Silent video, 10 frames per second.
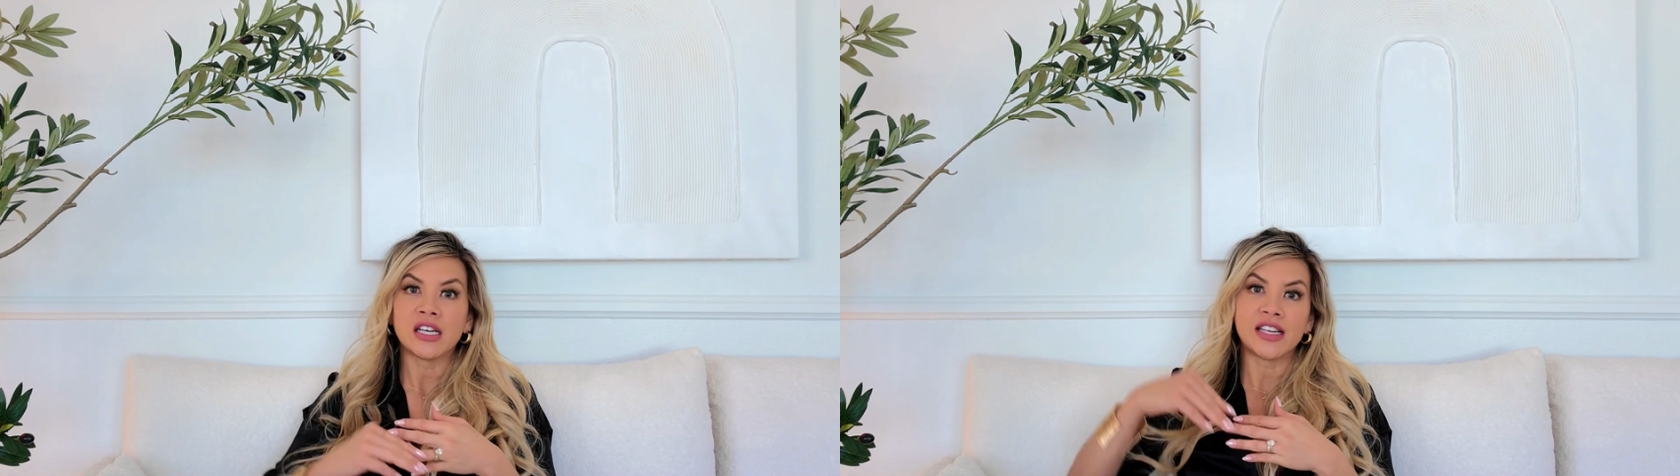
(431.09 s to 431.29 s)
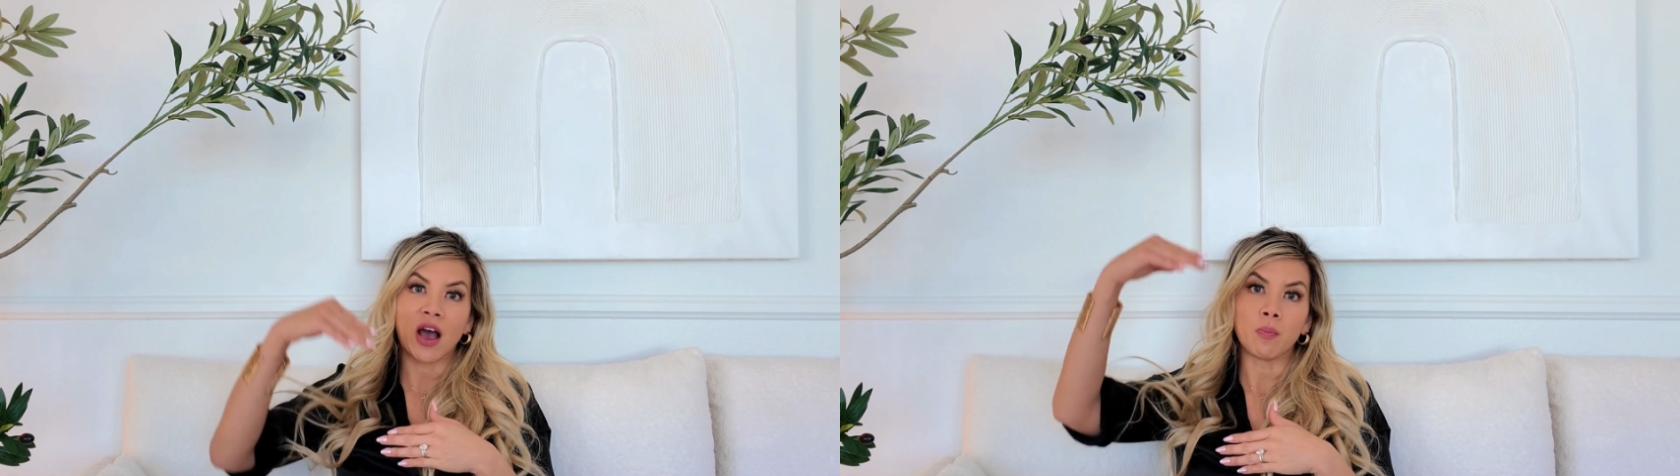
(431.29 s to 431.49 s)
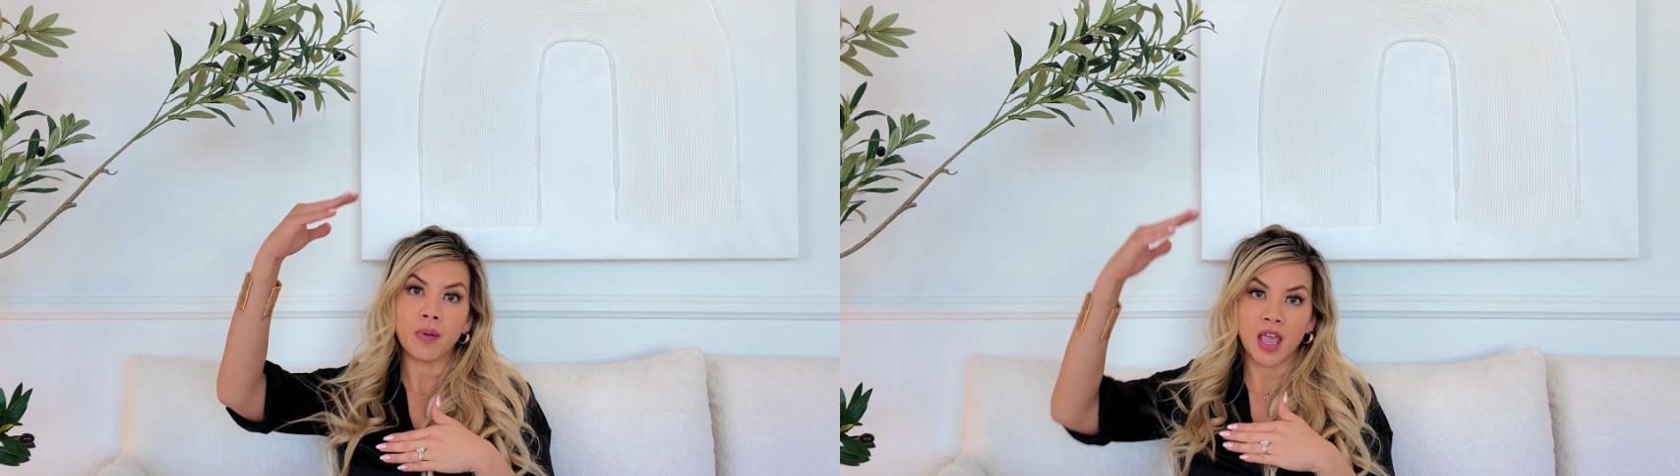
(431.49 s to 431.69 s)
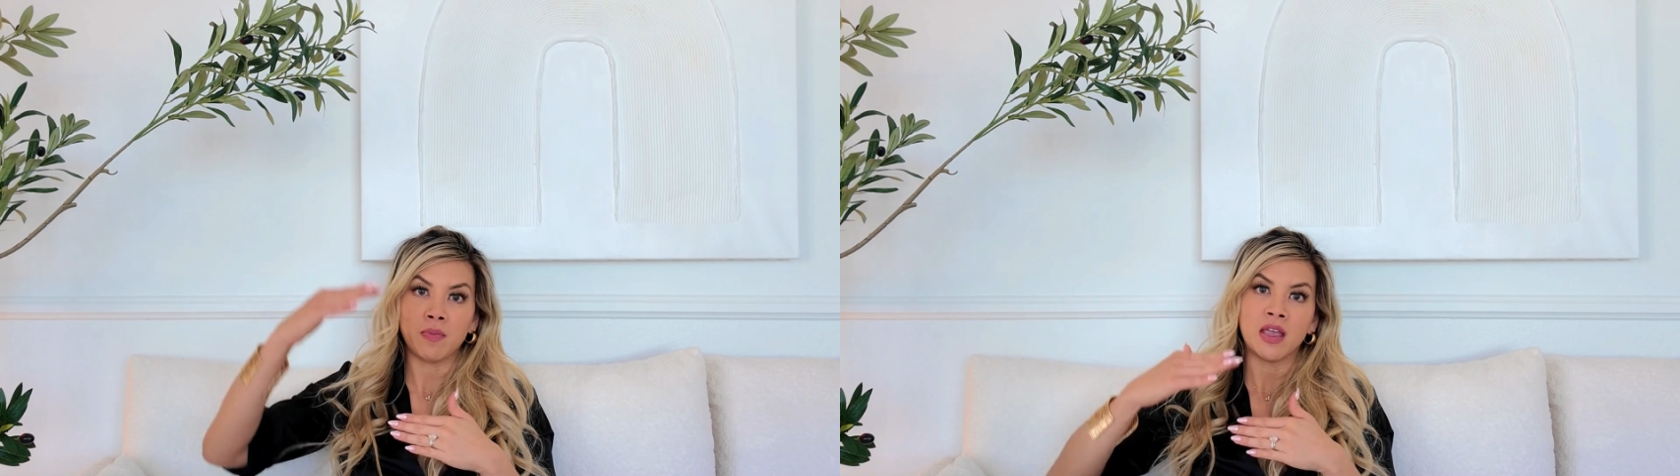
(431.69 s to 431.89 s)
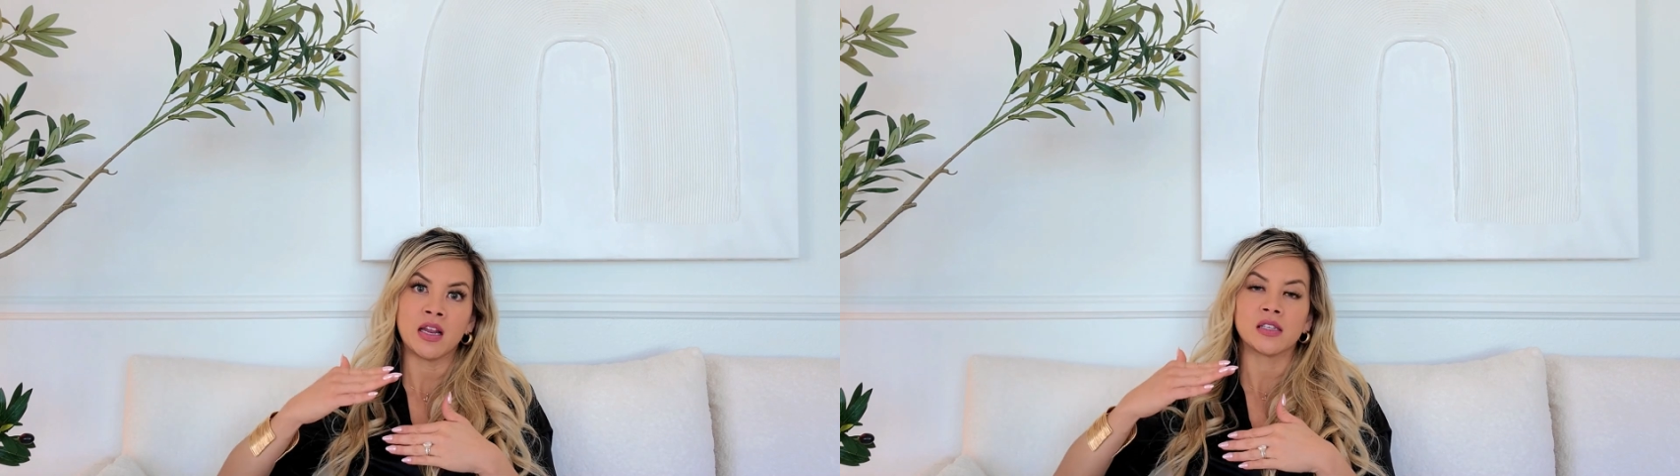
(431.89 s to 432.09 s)
down
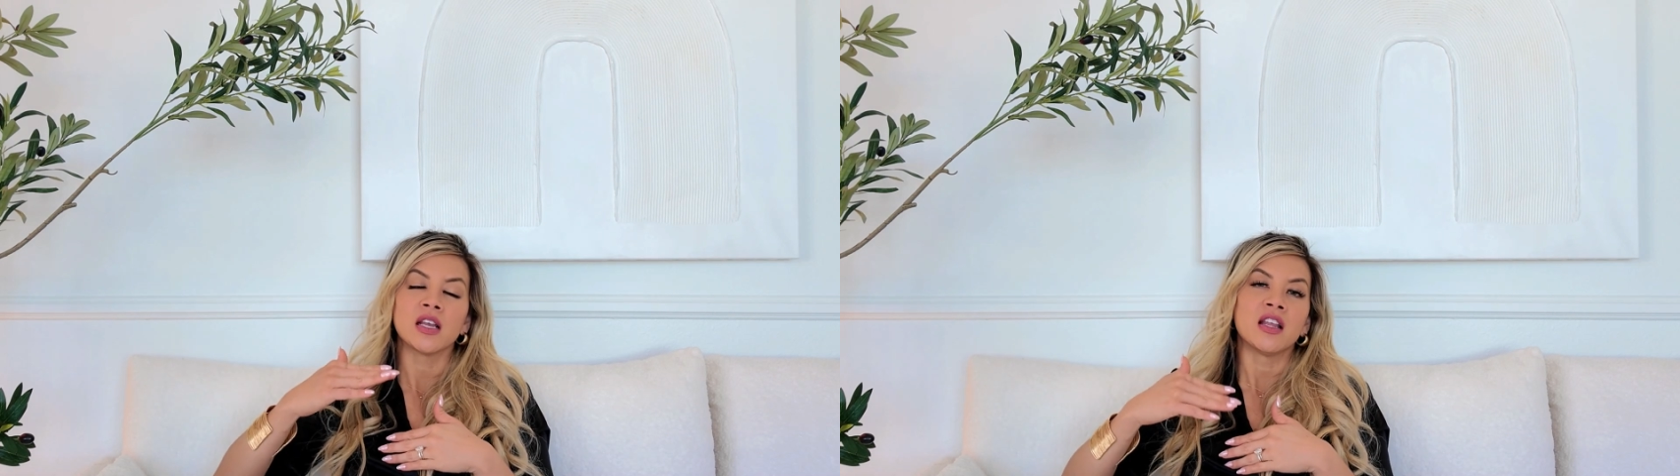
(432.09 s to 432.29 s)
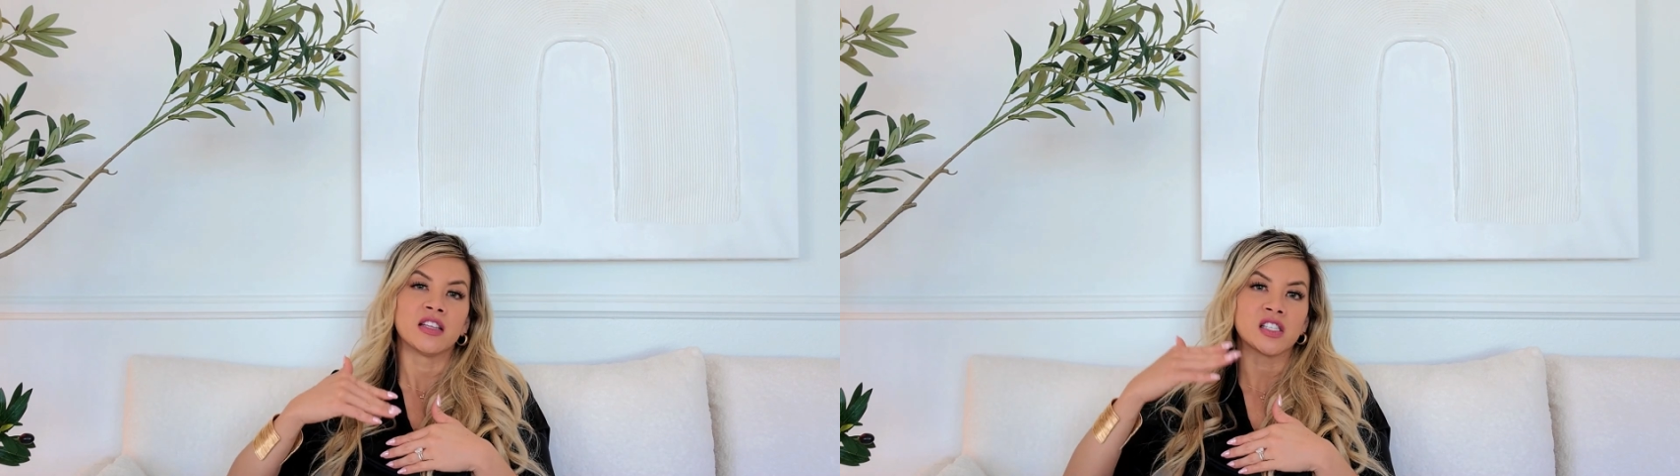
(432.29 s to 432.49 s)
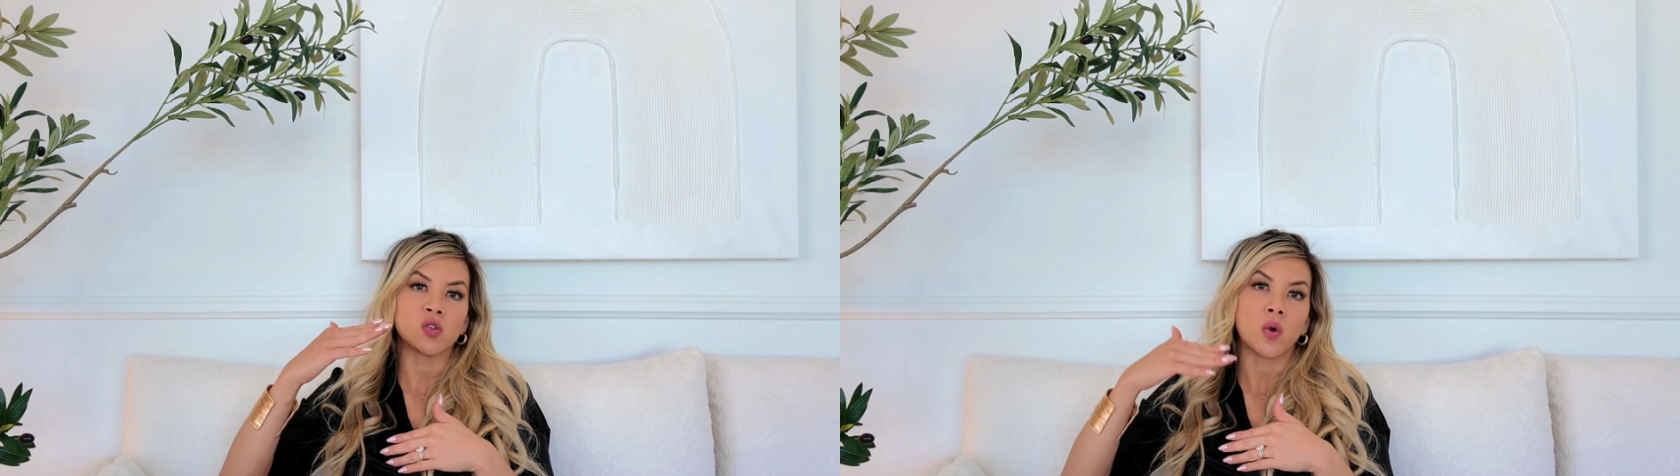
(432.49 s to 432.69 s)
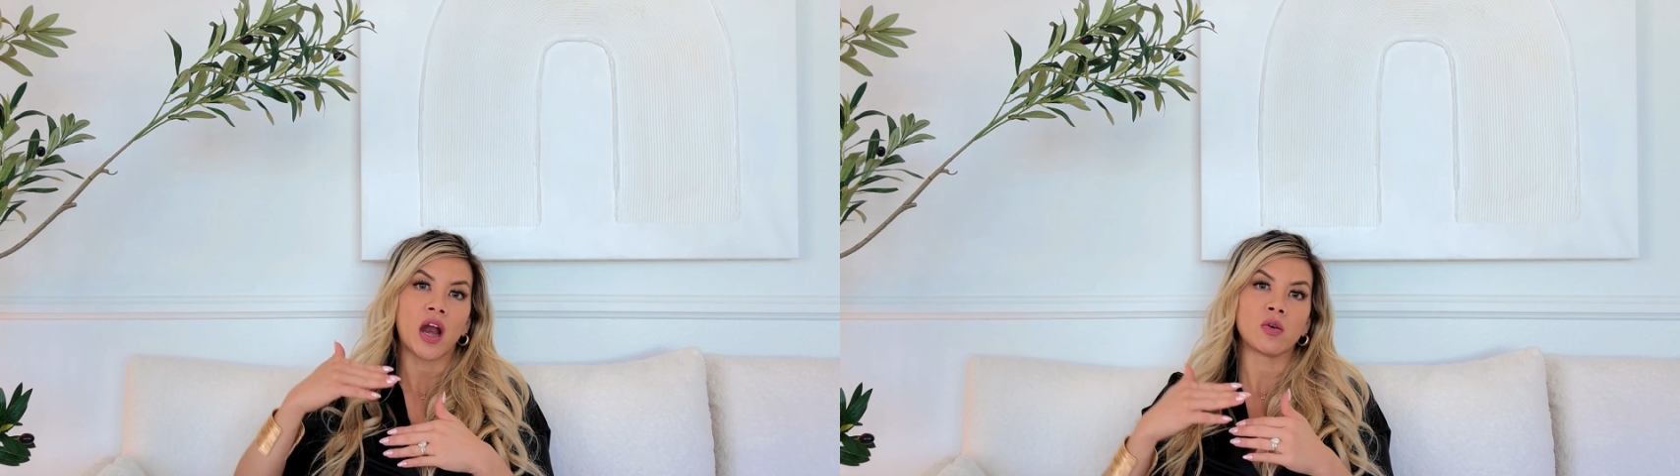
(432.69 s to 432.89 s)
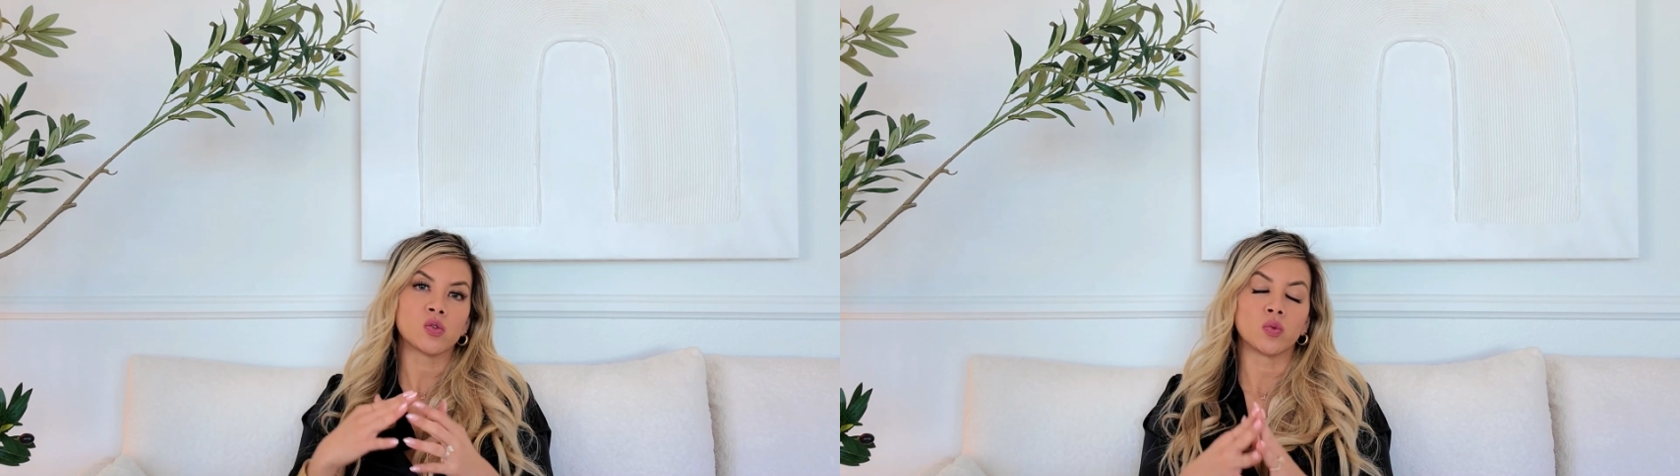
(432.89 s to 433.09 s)
payment. This is where
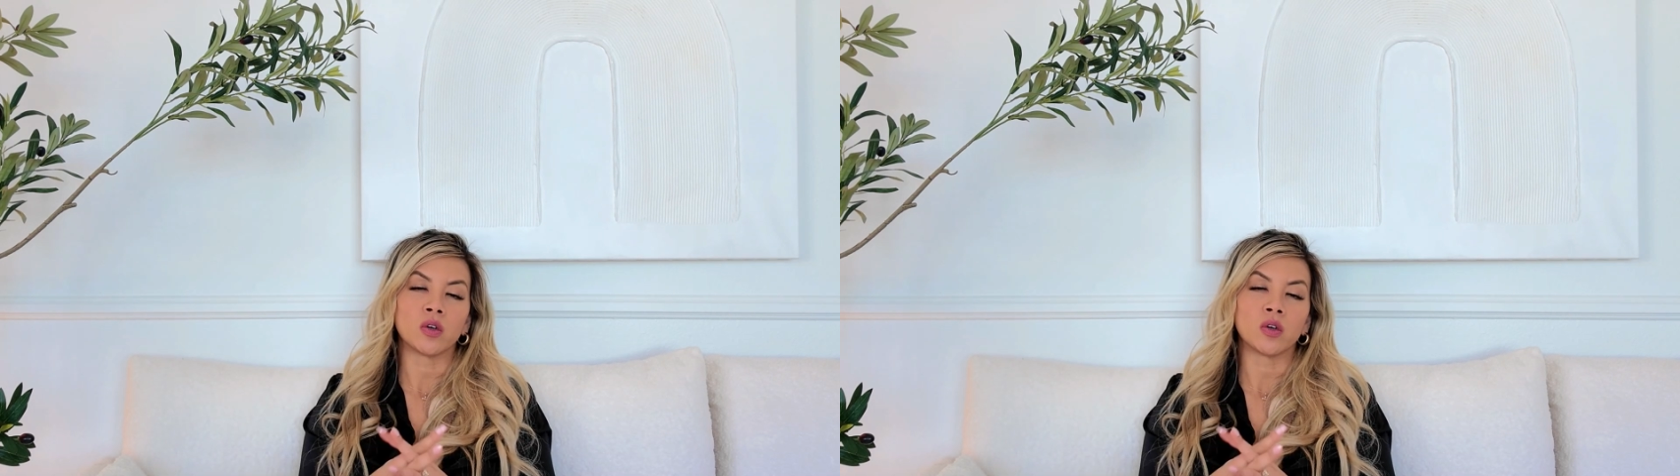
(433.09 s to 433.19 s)
I was